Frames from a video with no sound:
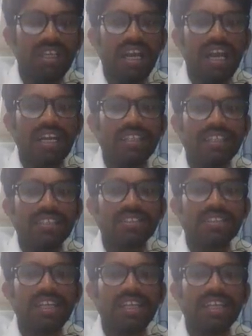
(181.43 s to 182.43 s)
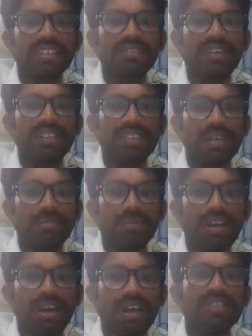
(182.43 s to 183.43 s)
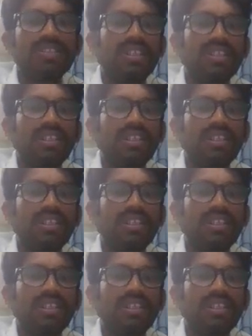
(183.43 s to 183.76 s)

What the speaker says: And you can see the next one terminology,